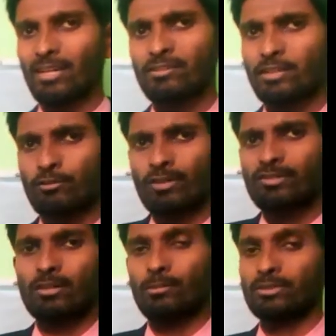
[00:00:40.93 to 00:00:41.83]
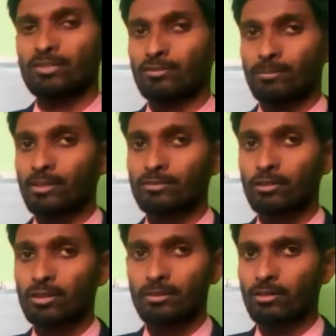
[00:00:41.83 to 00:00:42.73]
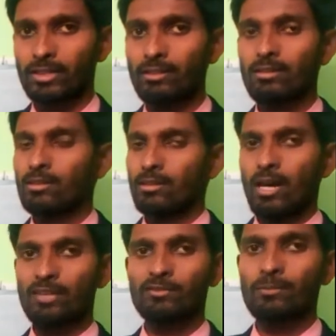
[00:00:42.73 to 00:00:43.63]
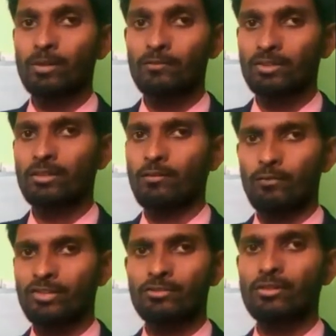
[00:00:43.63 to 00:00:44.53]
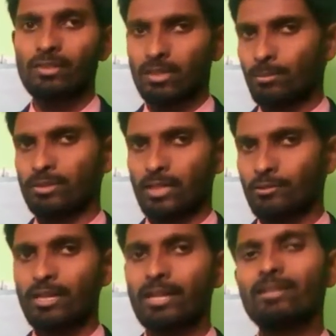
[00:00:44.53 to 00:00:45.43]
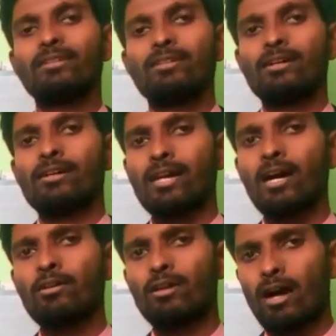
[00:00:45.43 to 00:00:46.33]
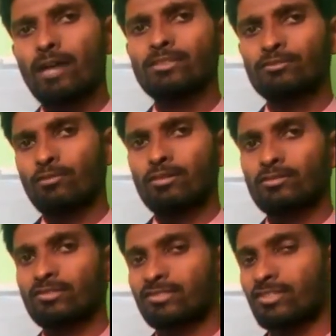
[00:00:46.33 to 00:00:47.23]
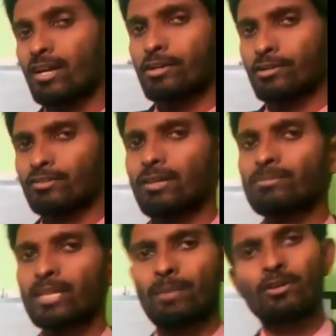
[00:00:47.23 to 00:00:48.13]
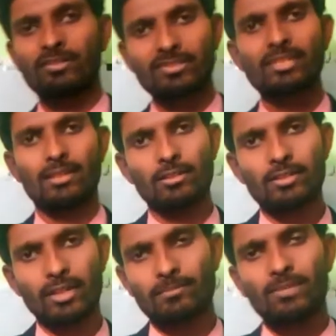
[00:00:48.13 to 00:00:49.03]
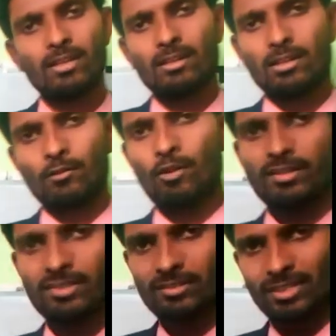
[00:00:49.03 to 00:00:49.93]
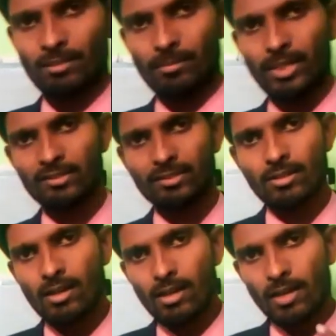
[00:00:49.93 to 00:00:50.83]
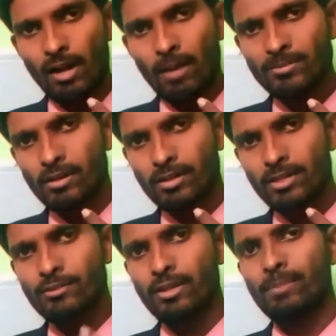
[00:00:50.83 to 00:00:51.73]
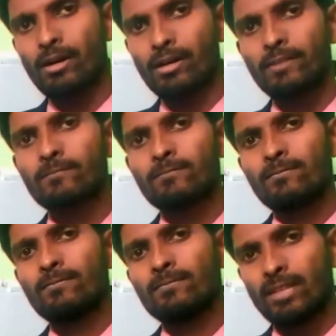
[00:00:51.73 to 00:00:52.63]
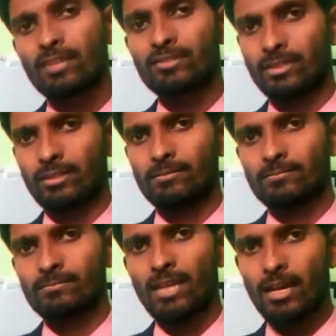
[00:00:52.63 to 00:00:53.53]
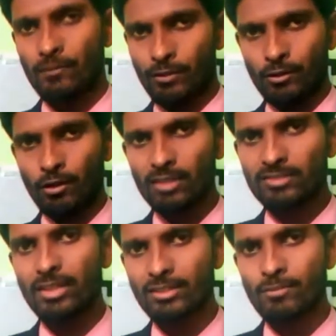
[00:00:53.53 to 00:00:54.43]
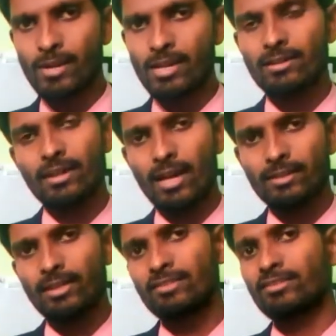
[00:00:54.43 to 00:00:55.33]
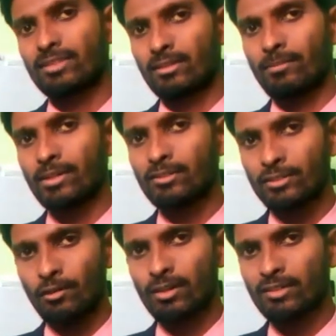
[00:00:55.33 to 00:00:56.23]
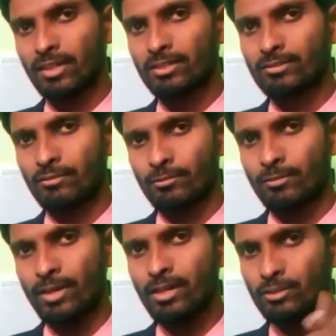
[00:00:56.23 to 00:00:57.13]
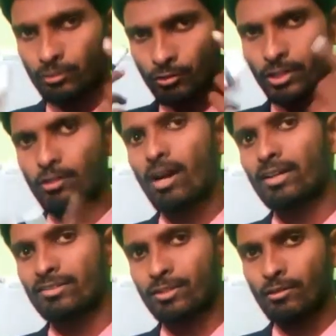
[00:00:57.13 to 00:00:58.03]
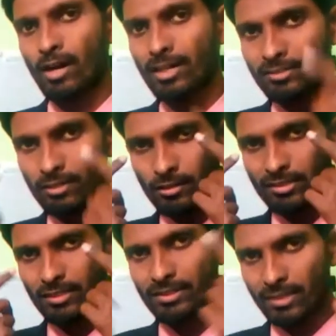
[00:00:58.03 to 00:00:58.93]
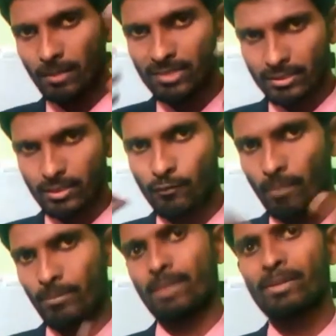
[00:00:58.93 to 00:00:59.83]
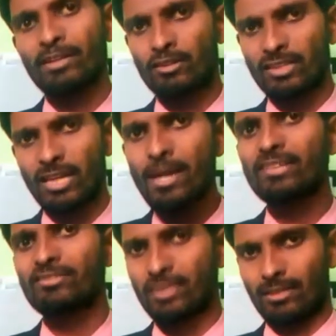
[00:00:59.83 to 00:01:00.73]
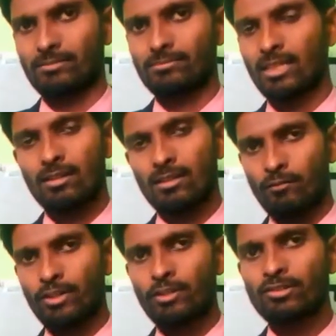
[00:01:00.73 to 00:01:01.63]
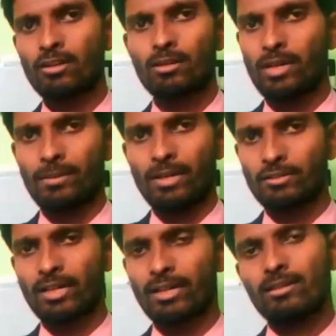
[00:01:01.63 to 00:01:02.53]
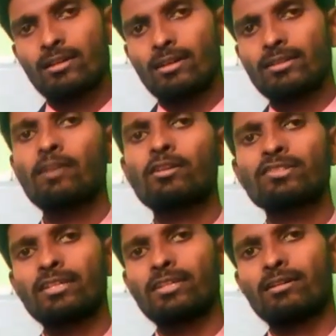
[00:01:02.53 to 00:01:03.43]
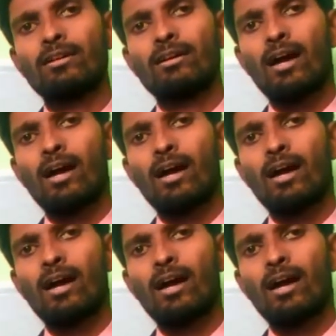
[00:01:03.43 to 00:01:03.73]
Then I don't want to talk about that one because we're now here as a professor. We should not talk about that one. Okay. Now I just want to share you something about a signal. Okay, what's the signal means? If I'm talking to anybody, that's signal. And if you are listening to me, and that's a signal because you are listening to me through your eyes are receiving some signal from me. That means it's an image signal. We don't talk about image. Okay, now listen here.